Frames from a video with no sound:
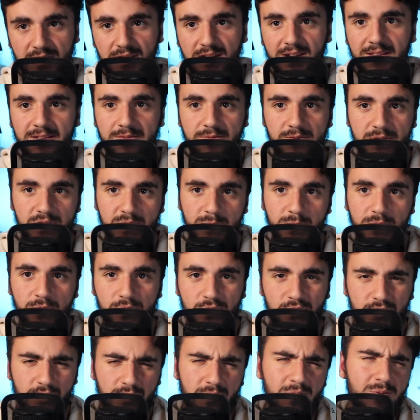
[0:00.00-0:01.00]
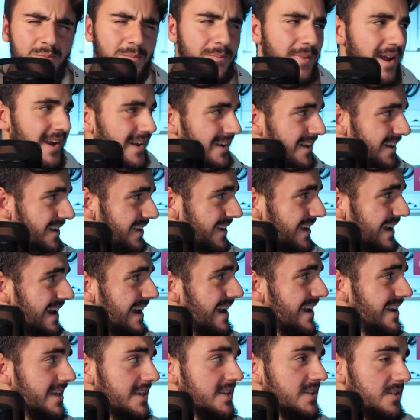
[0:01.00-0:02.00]
an England versus Portugal, mate,
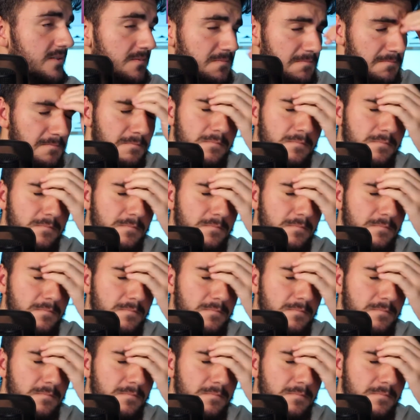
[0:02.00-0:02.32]
it is.